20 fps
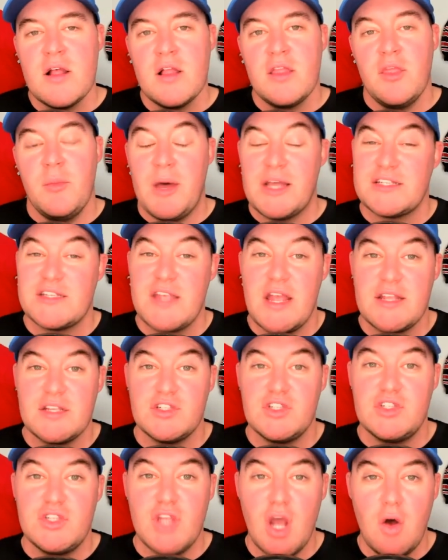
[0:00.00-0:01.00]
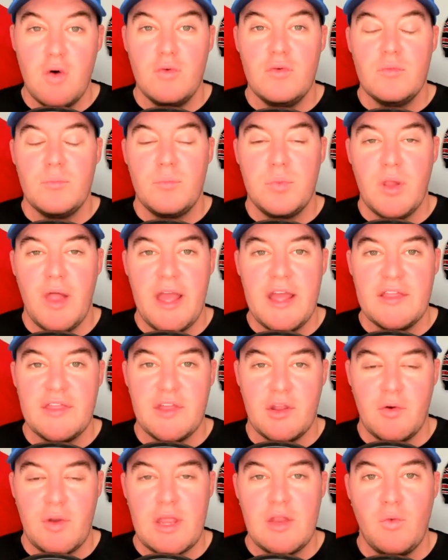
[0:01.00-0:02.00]
The Mustangs don't play the
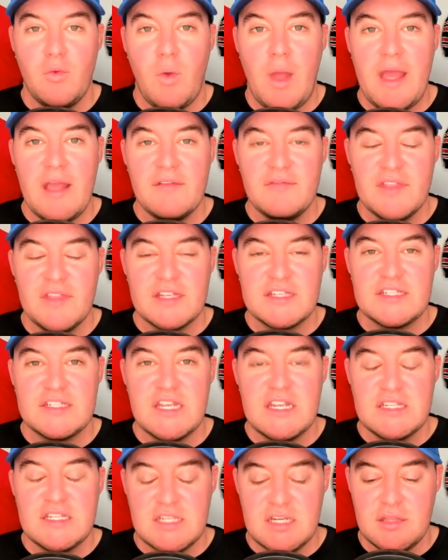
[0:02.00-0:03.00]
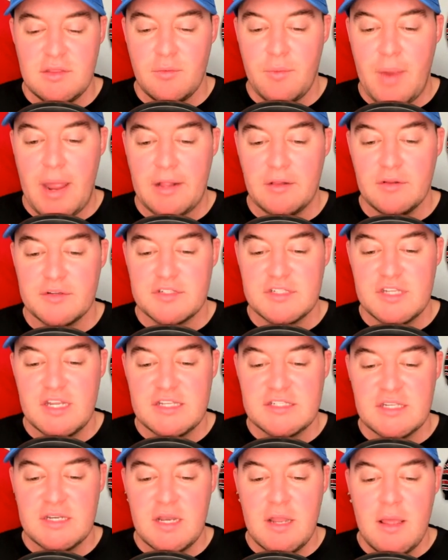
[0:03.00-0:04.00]
Green Wave this season in the regular
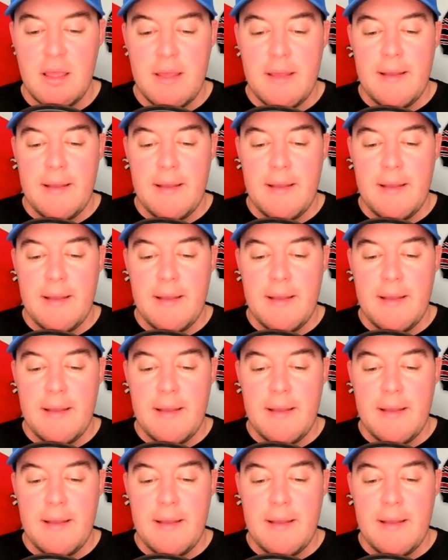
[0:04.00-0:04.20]
season.